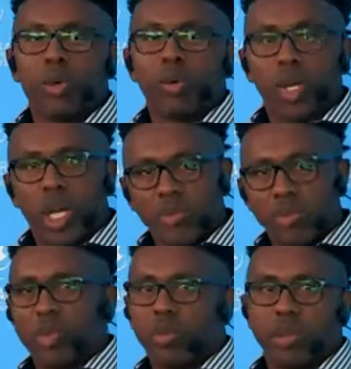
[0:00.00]
we have
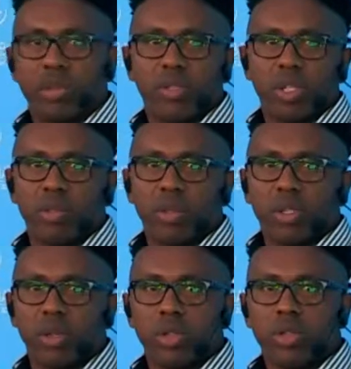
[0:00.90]
the people
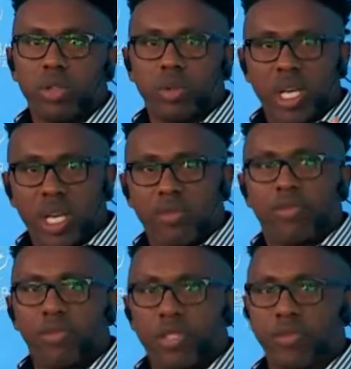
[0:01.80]
available, and also they are
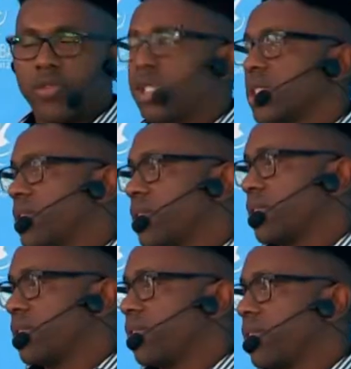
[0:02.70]
sufficiently
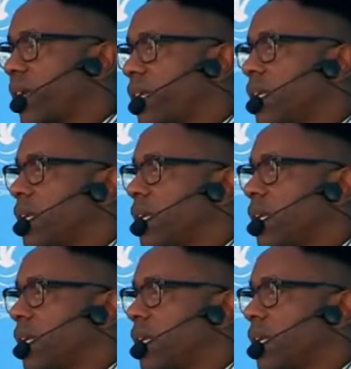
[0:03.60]
certified,